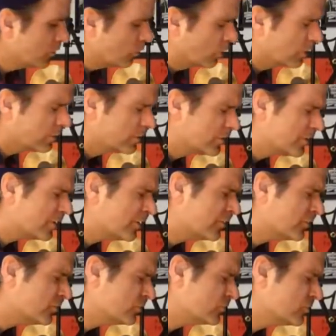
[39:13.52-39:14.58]
What
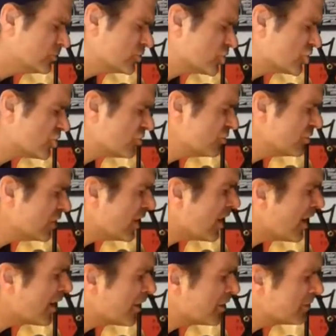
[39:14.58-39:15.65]
else should
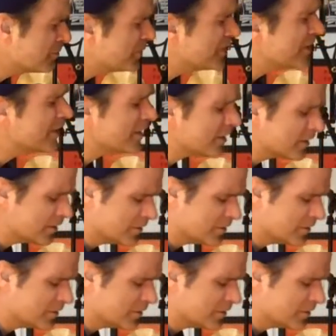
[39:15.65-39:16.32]
I be?